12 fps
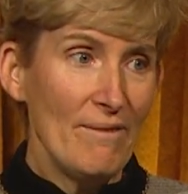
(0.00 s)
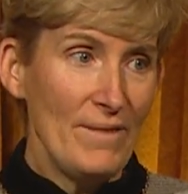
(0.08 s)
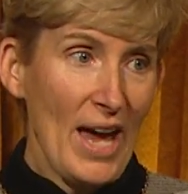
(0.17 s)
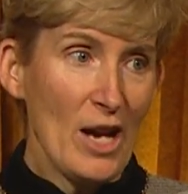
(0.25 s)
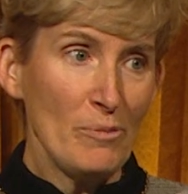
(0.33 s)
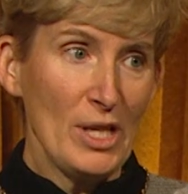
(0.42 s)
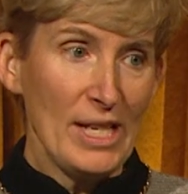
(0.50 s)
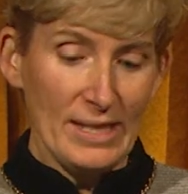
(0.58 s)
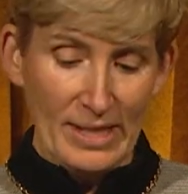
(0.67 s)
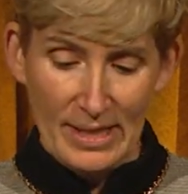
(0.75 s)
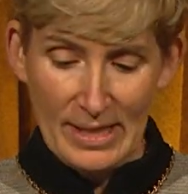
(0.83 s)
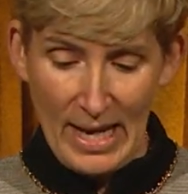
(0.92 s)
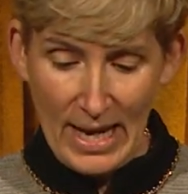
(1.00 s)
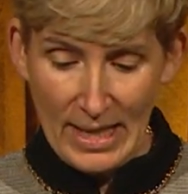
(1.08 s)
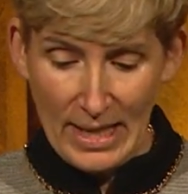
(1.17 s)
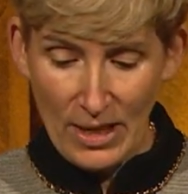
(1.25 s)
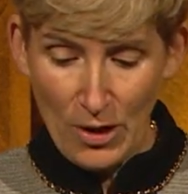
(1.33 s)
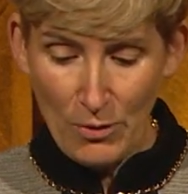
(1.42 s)

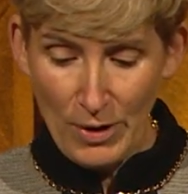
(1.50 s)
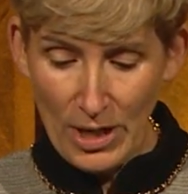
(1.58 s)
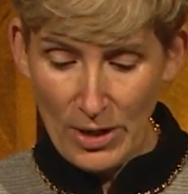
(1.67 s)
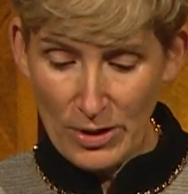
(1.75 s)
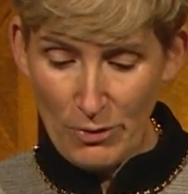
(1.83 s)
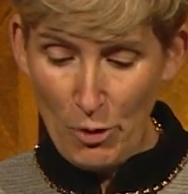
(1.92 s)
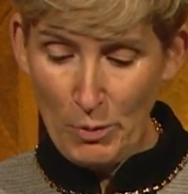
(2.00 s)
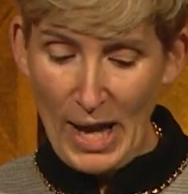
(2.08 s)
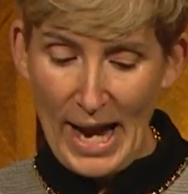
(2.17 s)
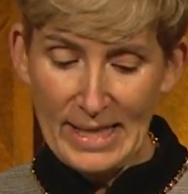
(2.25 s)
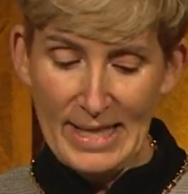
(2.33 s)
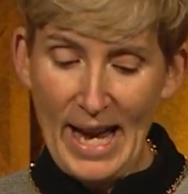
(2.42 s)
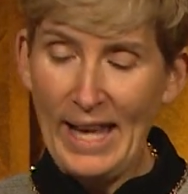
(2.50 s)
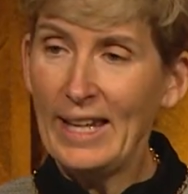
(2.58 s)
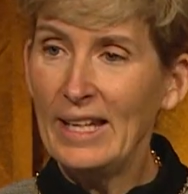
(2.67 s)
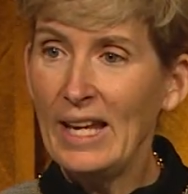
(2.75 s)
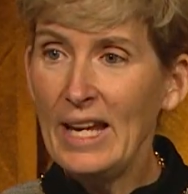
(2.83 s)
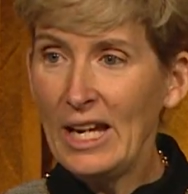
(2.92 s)
family-sustaining careers for Black
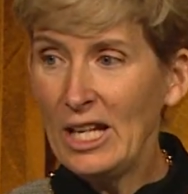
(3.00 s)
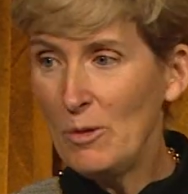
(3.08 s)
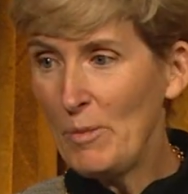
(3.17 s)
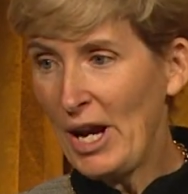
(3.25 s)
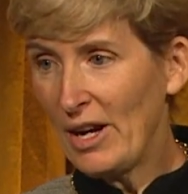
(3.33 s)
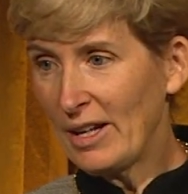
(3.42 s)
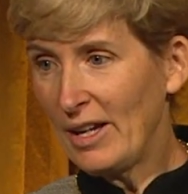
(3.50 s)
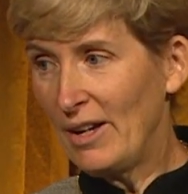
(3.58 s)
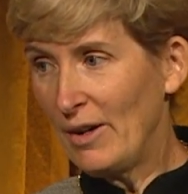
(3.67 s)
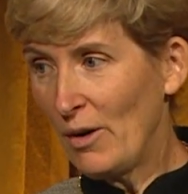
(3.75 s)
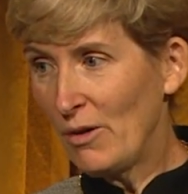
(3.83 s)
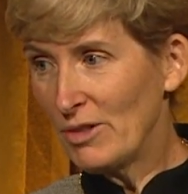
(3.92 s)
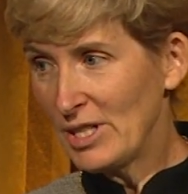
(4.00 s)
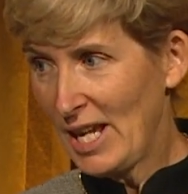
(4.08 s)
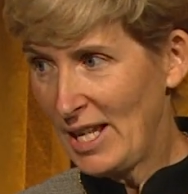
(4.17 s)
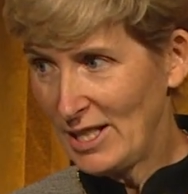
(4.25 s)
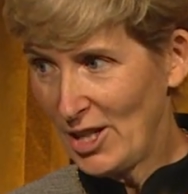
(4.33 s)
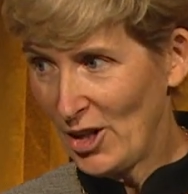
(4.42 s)
talent in America over
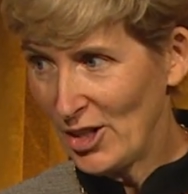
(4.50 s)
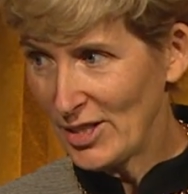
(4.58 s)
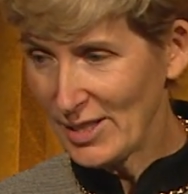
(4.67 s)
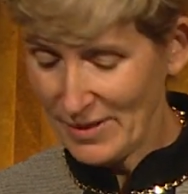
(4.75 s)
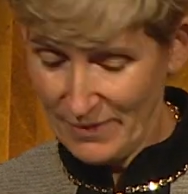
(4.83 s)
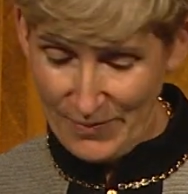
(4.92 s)
10 years.